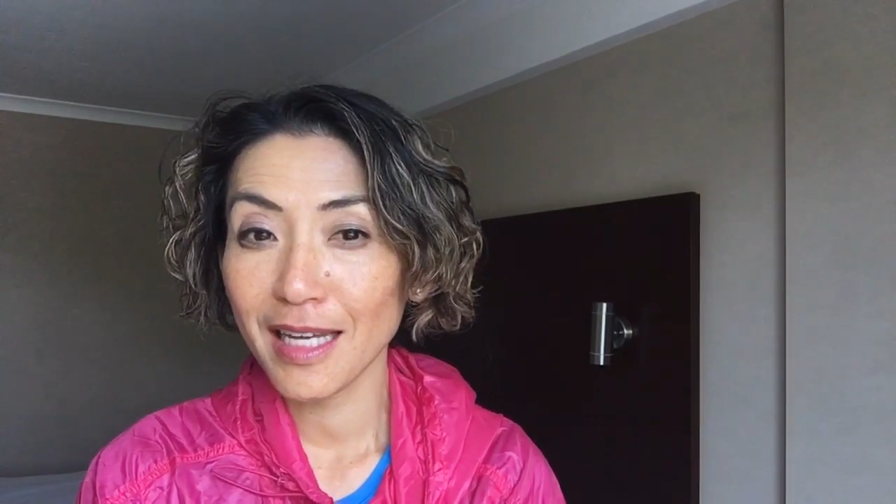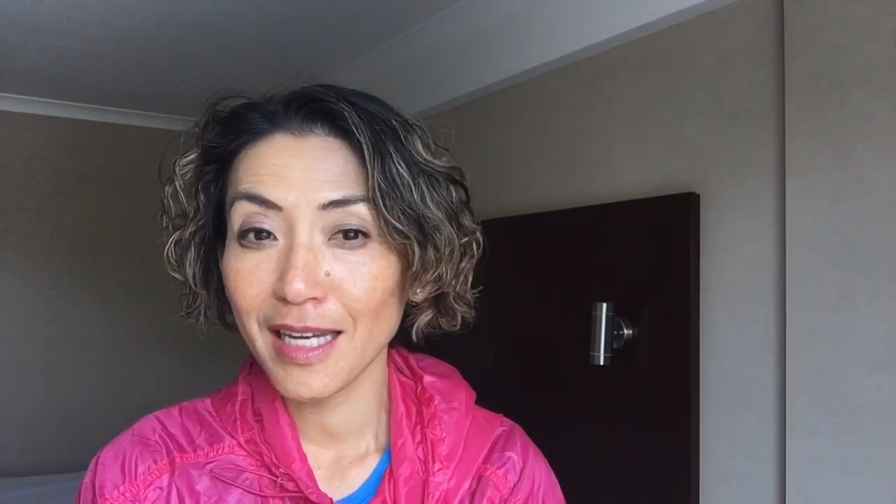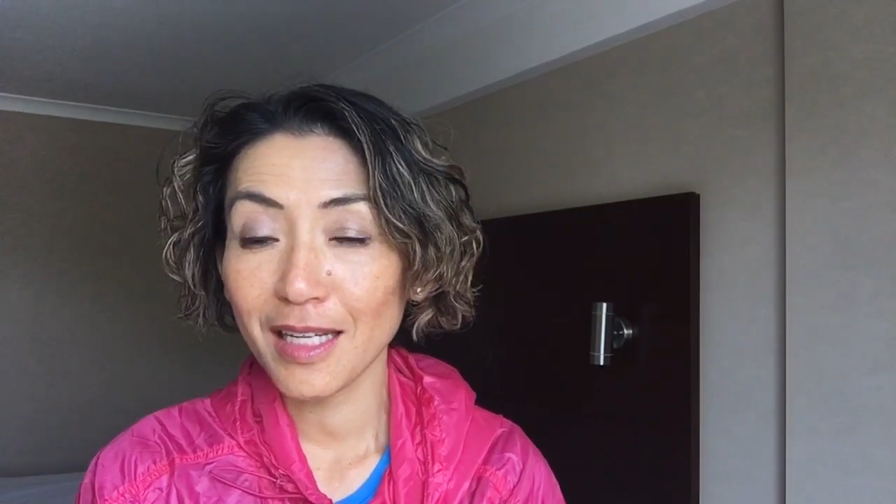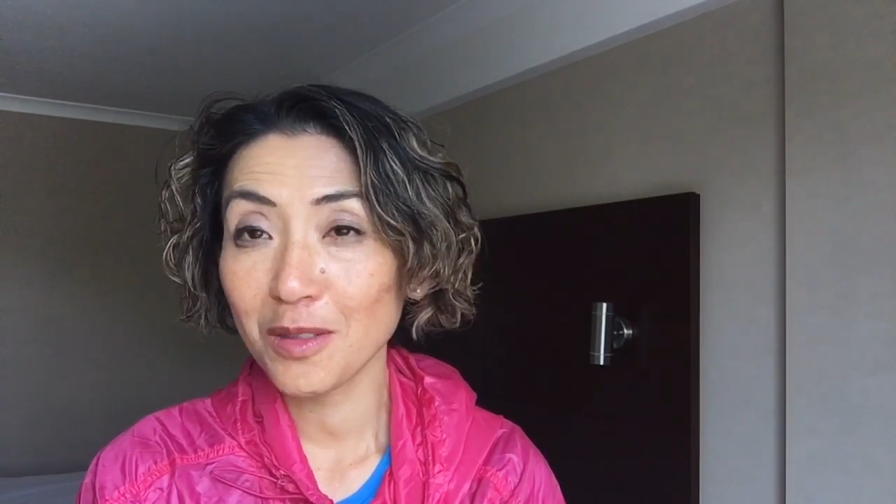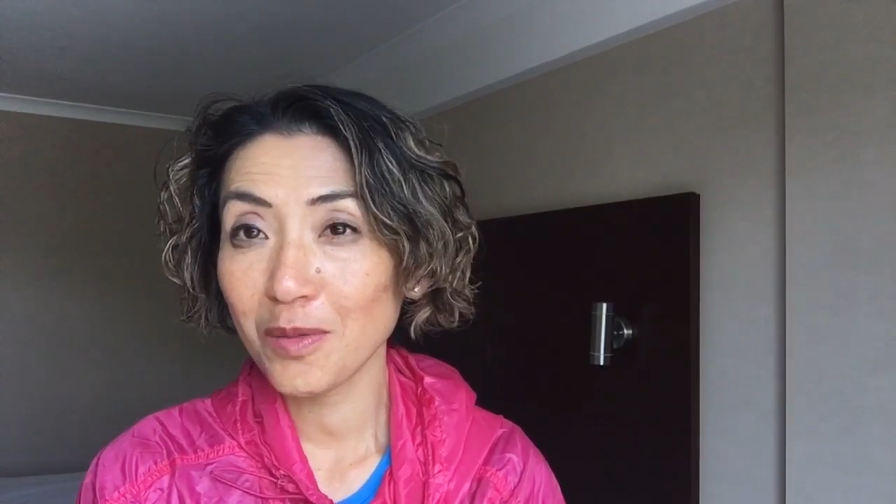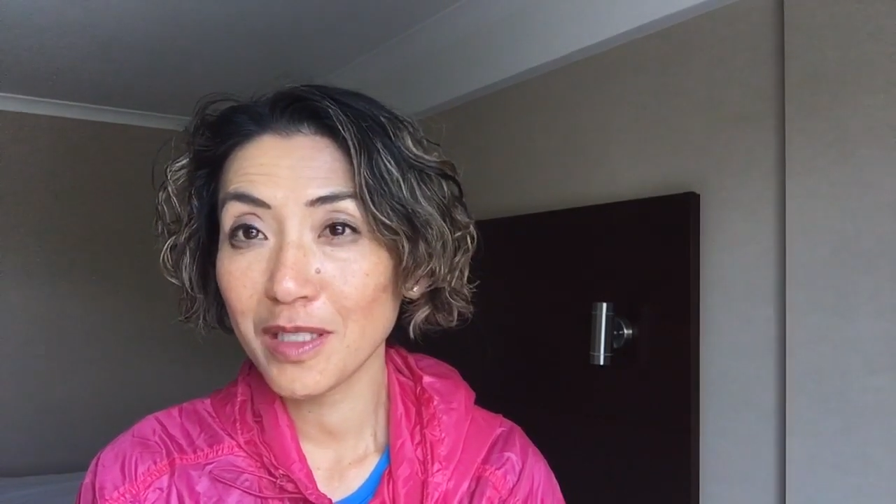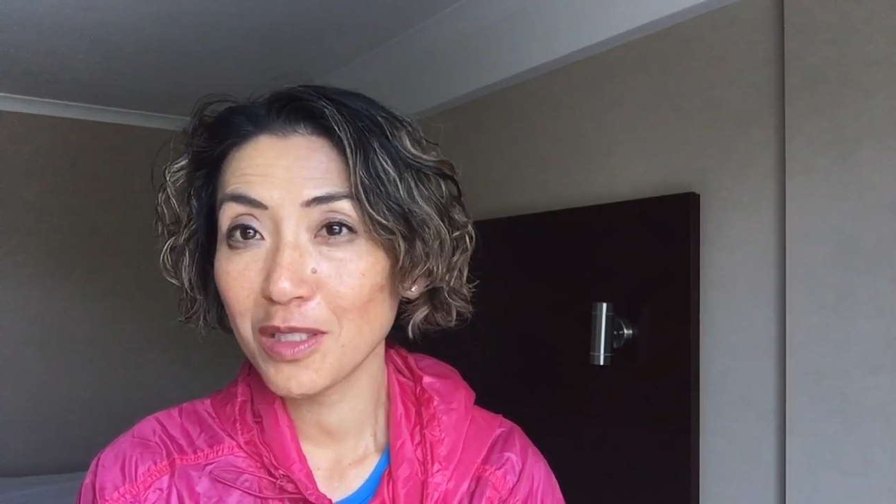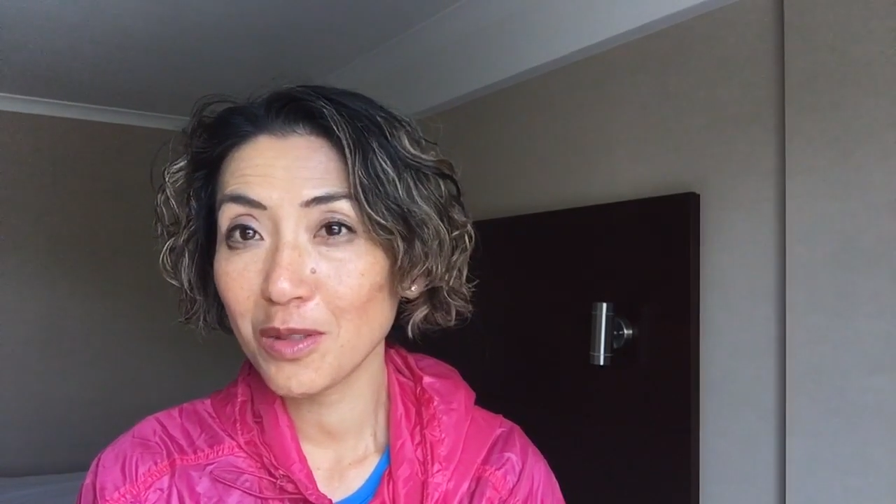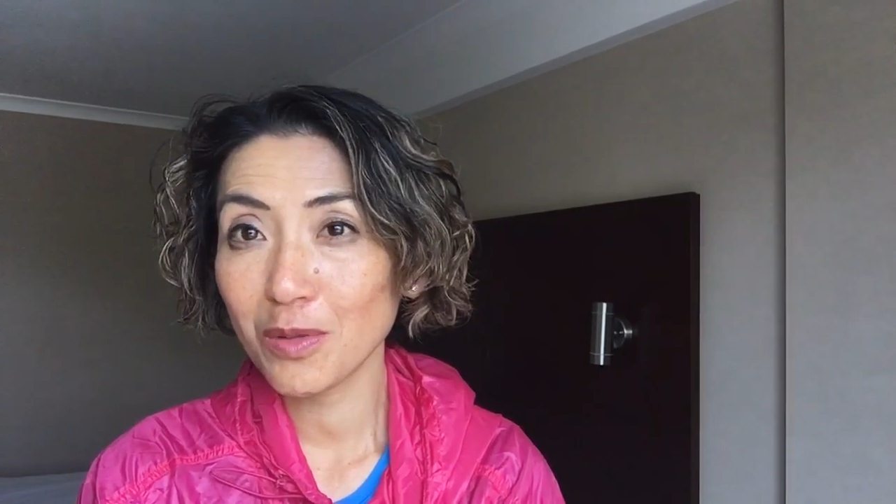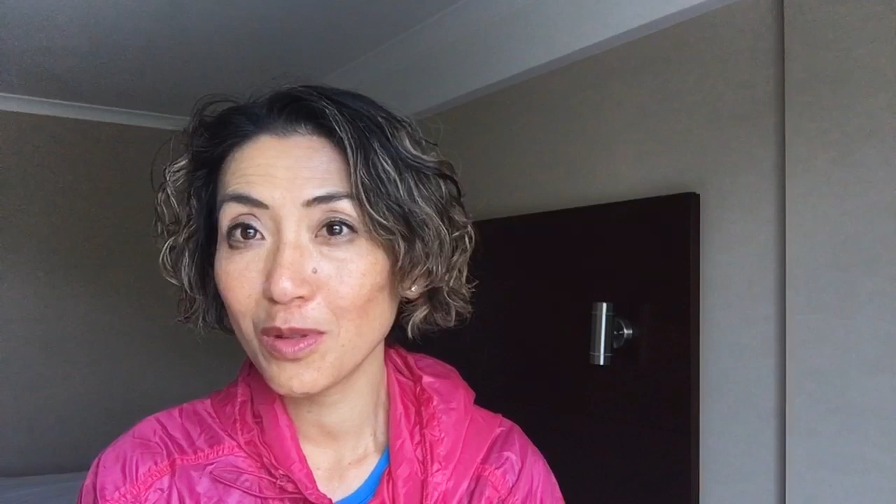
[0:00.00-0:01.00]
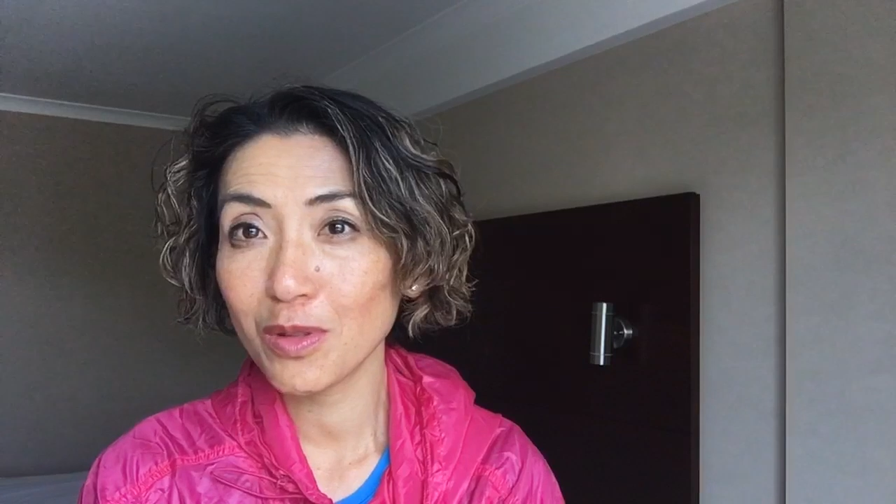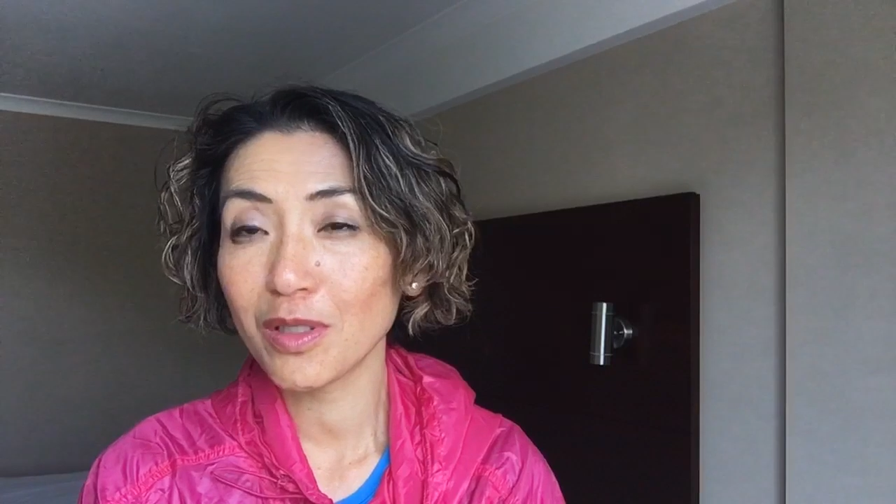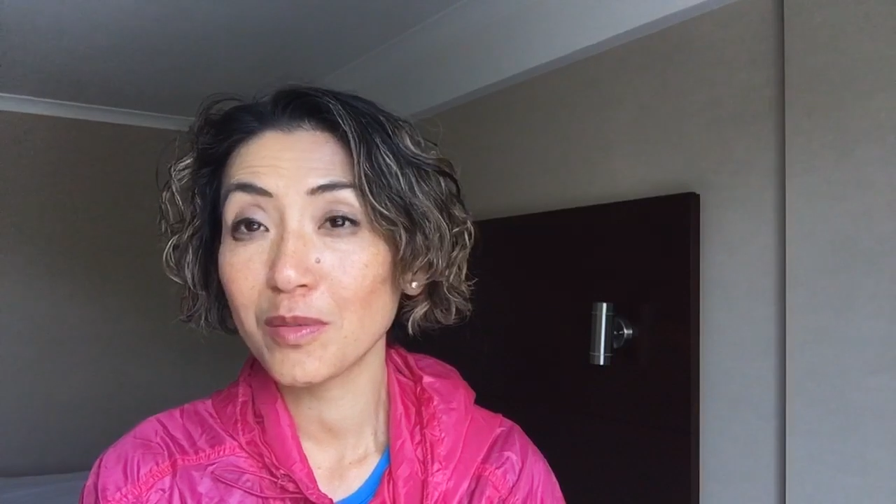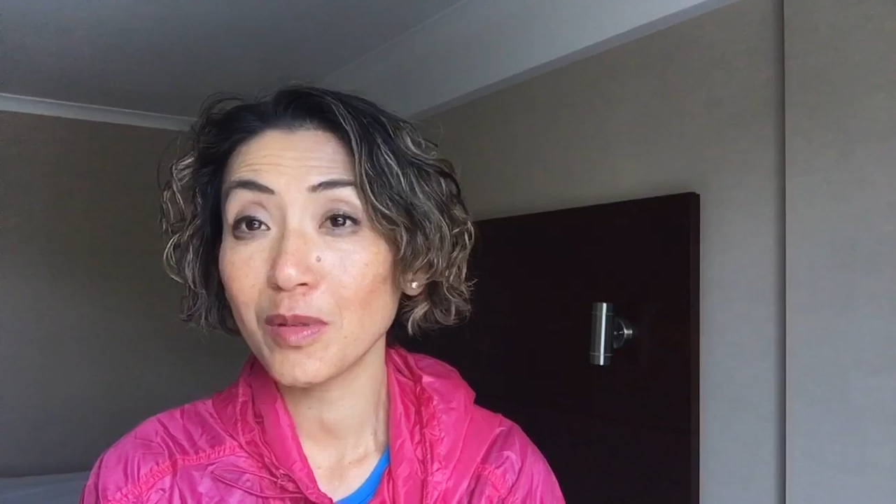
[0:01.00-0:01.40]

otherwise you wouldn't have